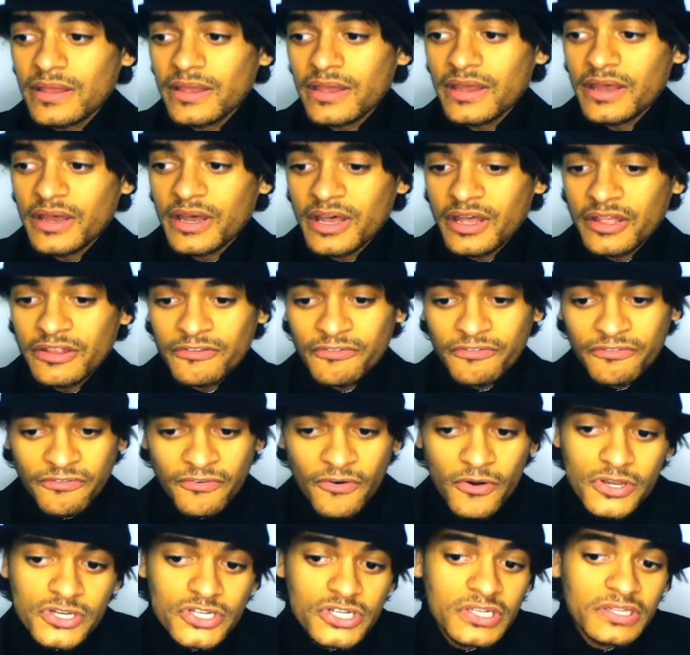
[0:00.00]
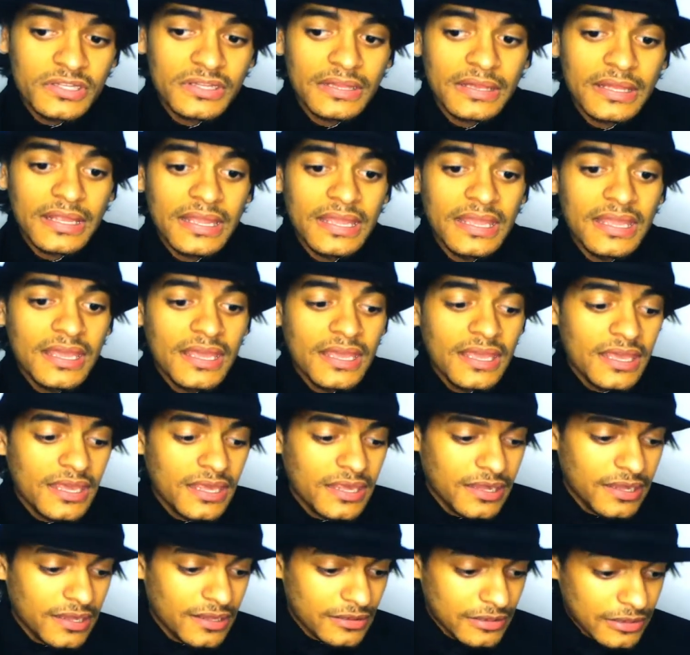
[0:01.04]
unfortunately
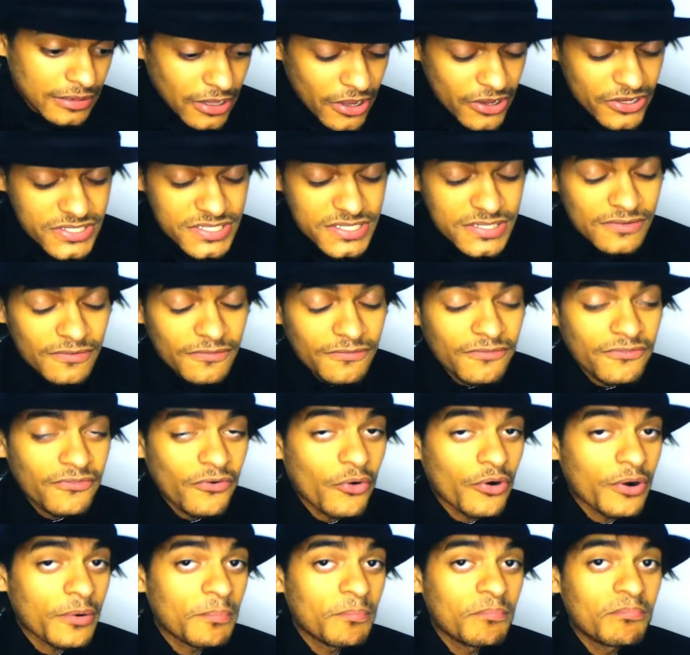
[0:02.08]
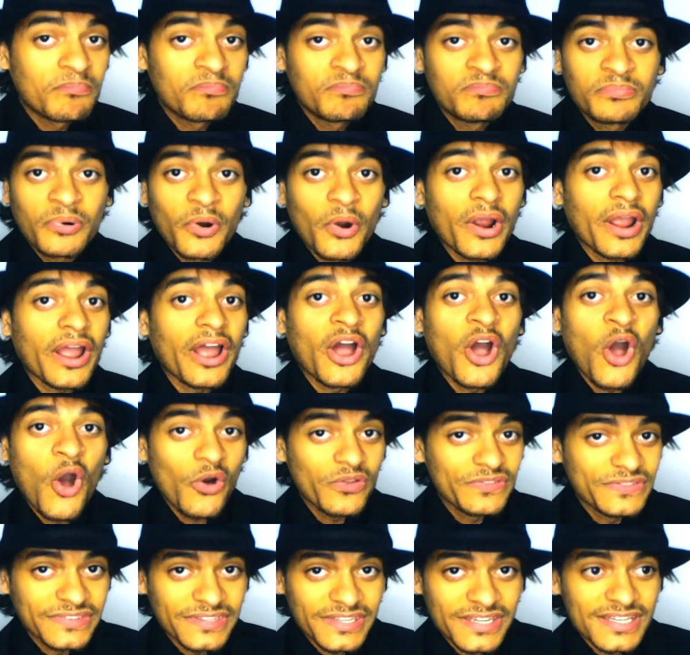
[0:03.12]
he lost for
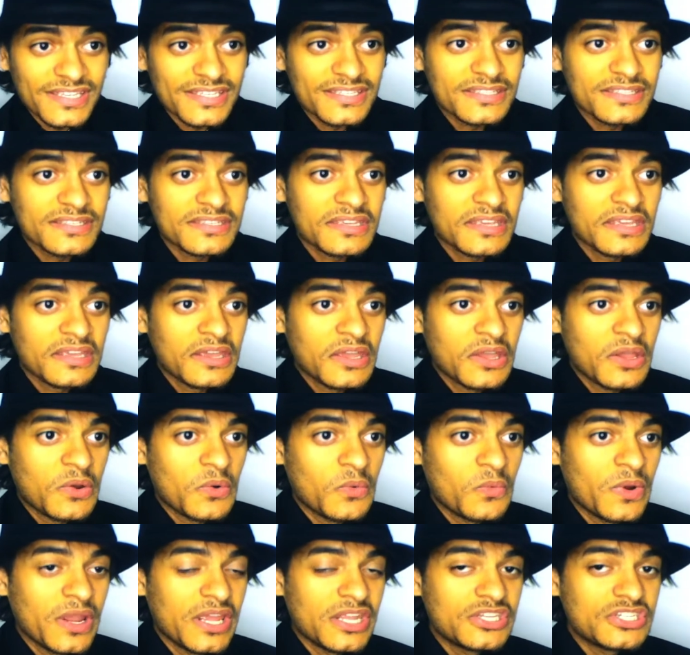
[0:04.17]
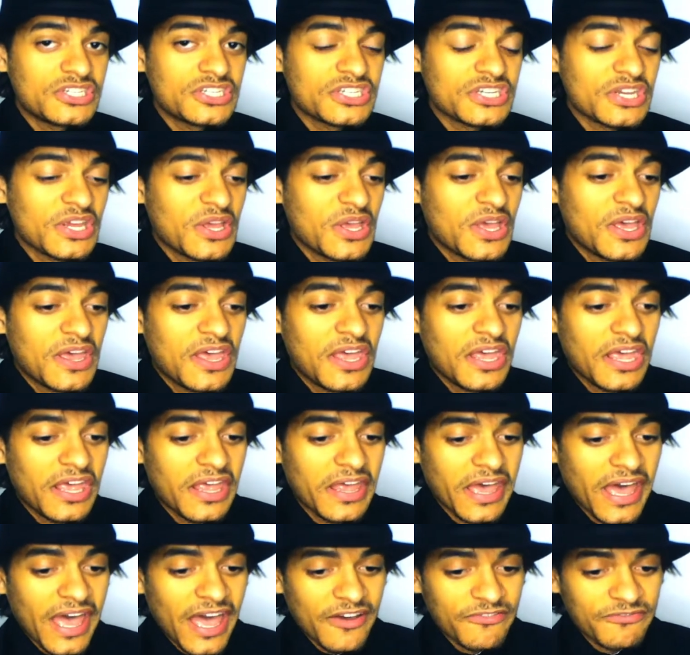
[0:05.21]
Pocahontas, which
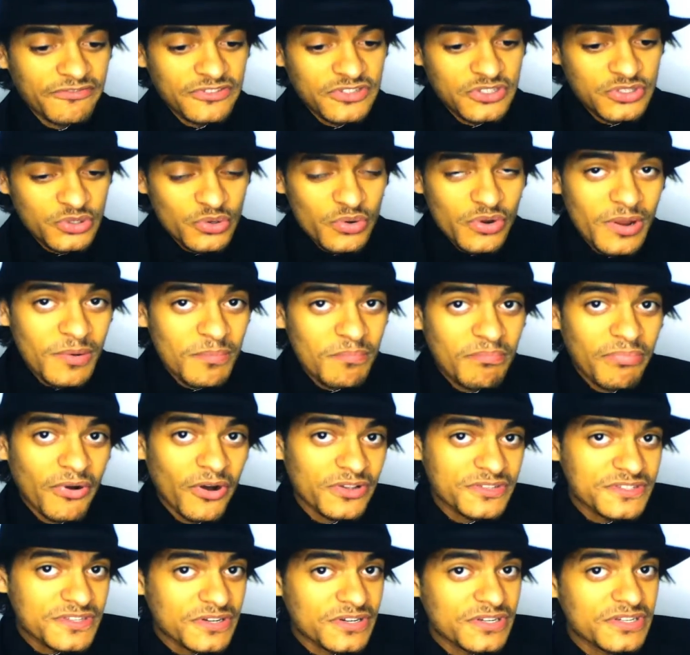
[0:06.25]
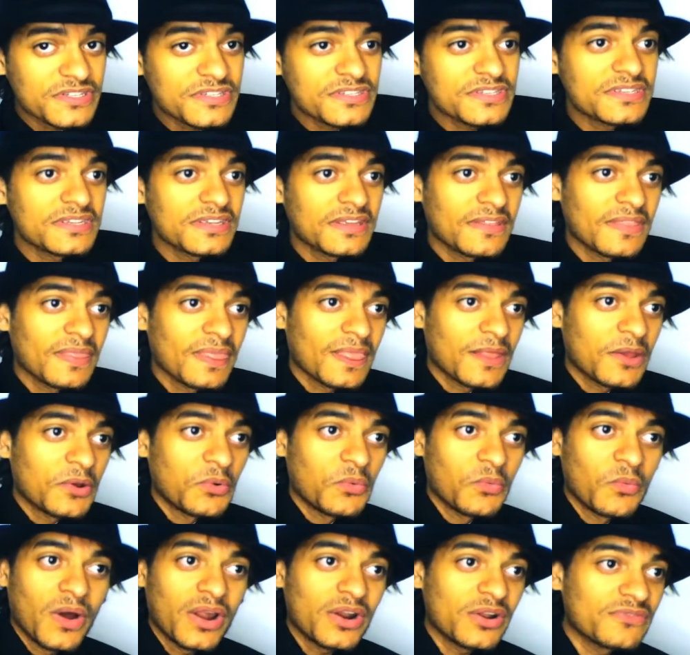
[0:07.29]
I have 2 composers.
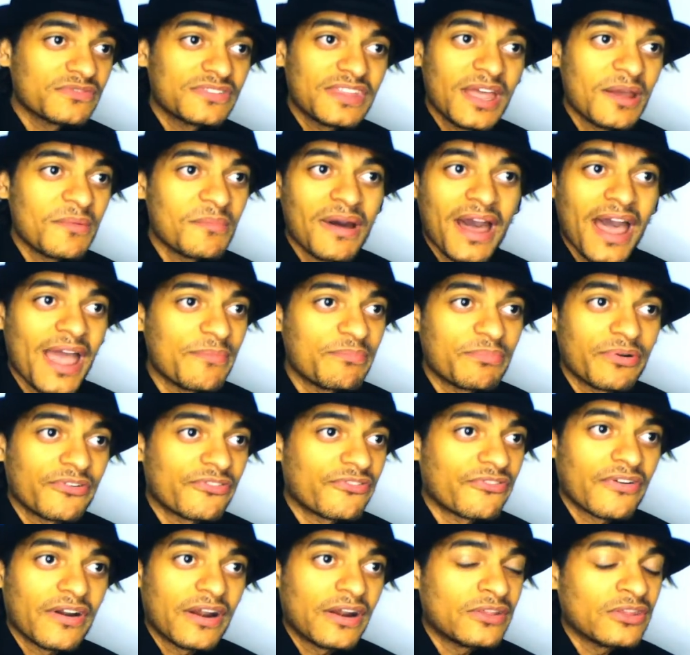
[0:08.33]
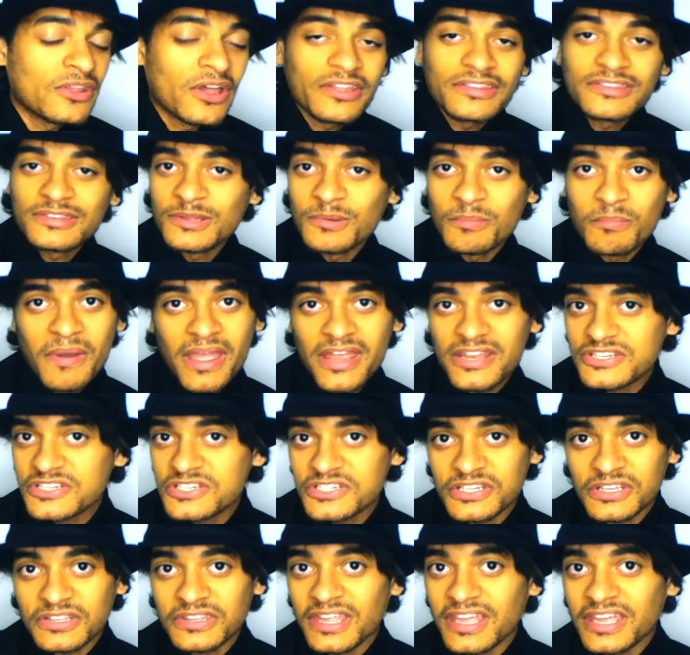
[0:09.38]
One of them I prefer not to
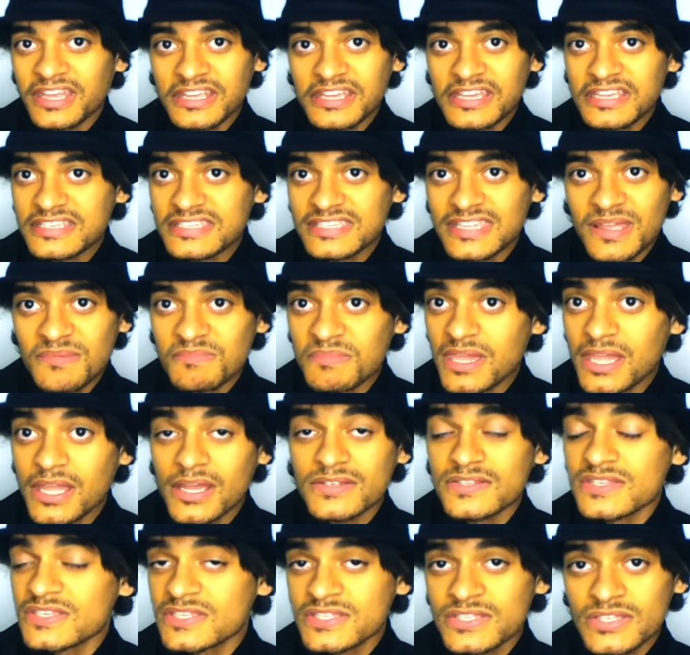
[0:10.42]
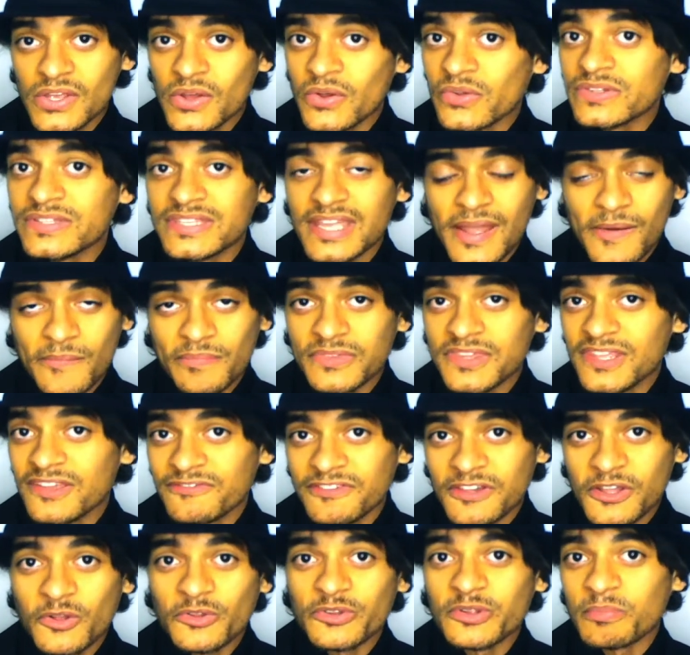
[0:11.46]
mention his name because it's so damn
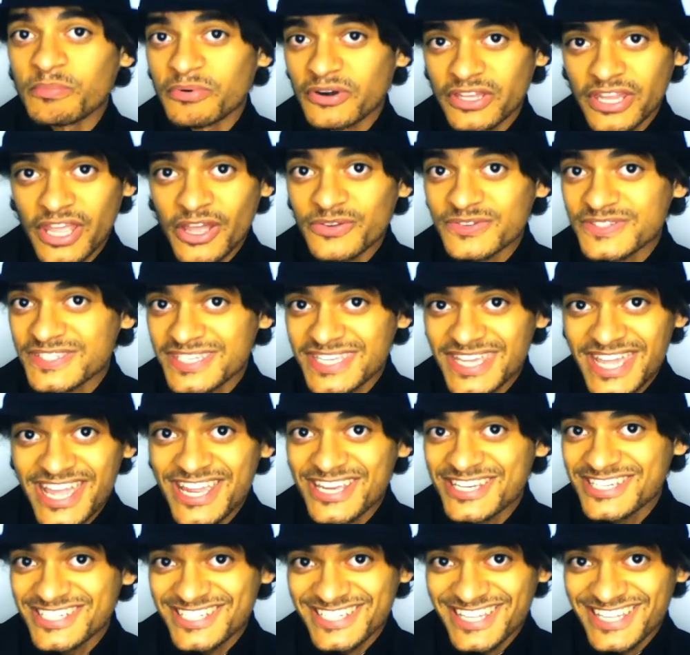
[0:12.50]
difficult to pronunciation.